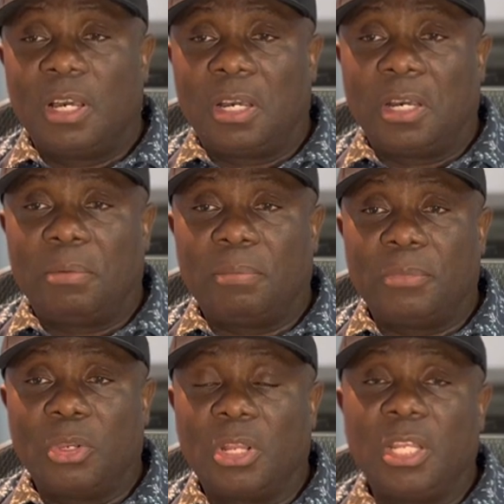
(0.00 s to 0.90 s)

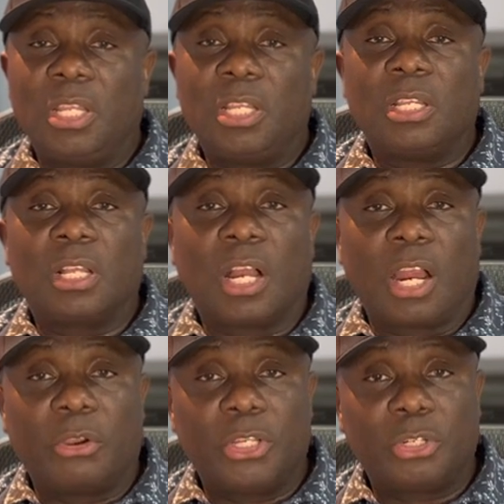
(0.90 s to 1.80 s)
Um, you're going to need
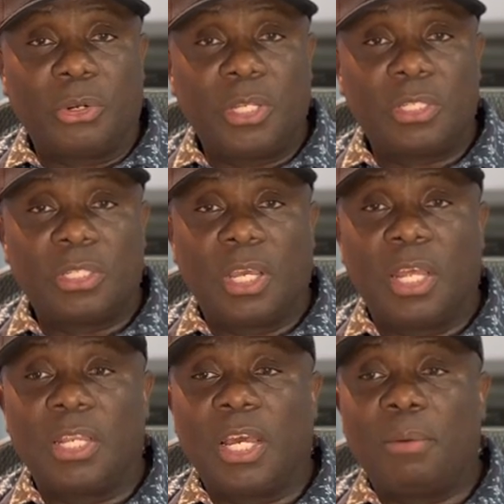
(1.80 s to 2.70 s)
cargo insurance
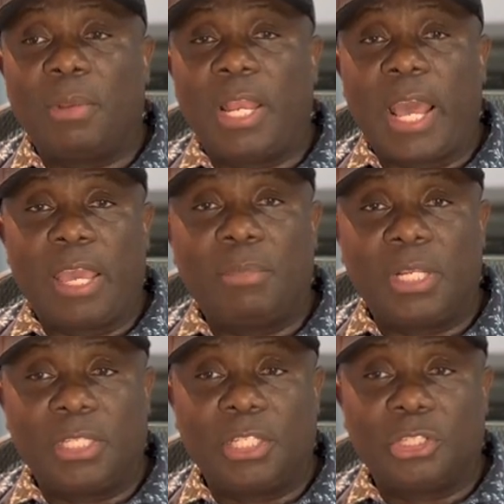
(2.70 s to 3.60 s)
and um,
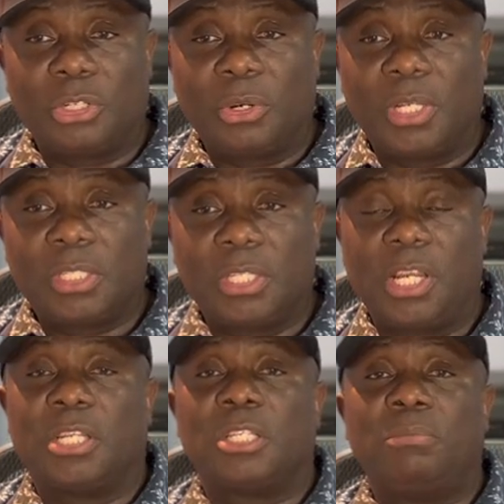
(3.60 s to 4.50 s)
liability insurance.
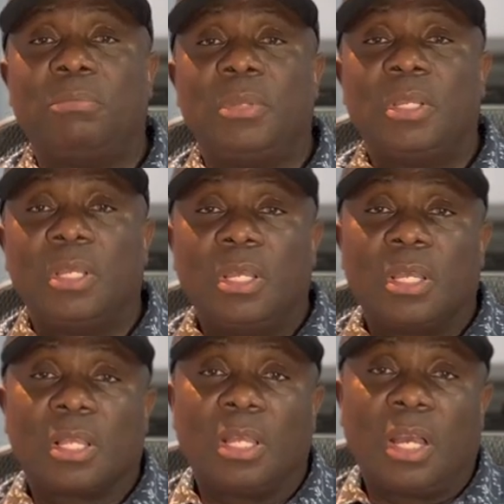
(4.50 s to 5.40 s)
There are some
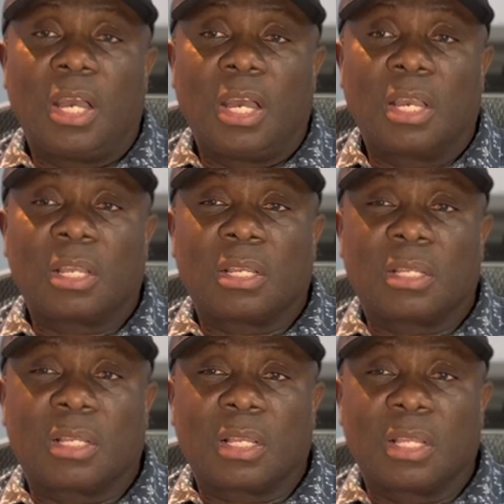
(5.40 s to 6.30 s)
uh,
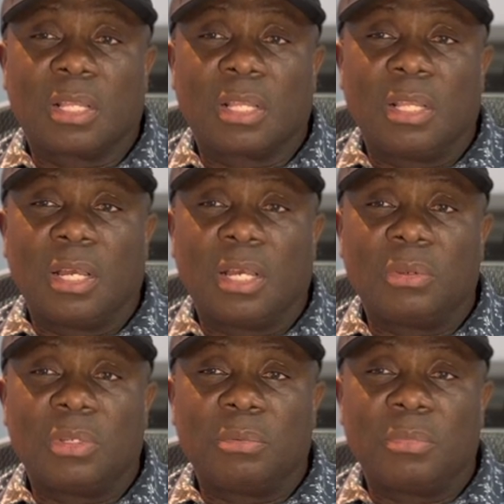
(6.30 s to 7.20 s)
uh,
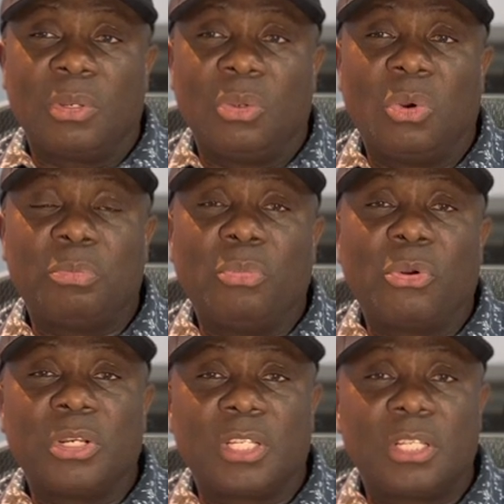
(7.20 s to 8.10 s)
load
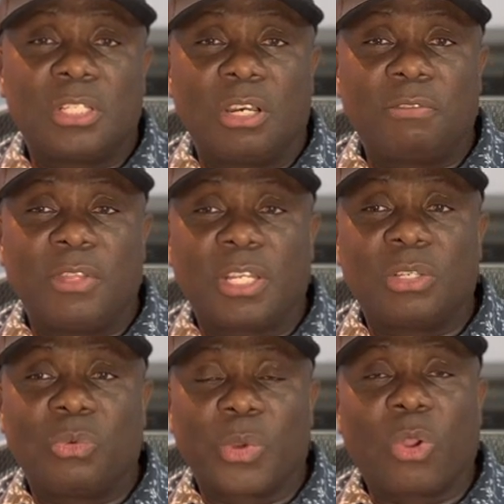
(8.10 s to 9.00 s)
boards and stuff that
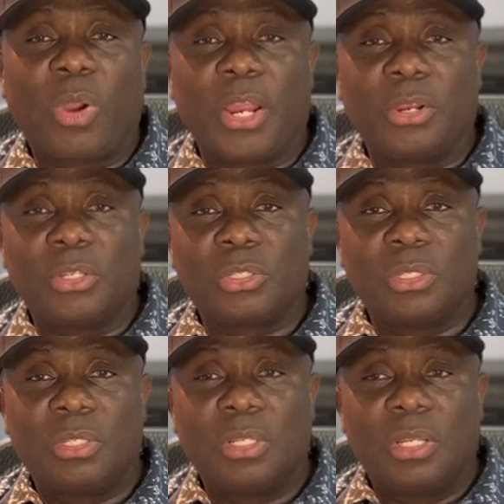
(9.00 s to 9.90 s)
requires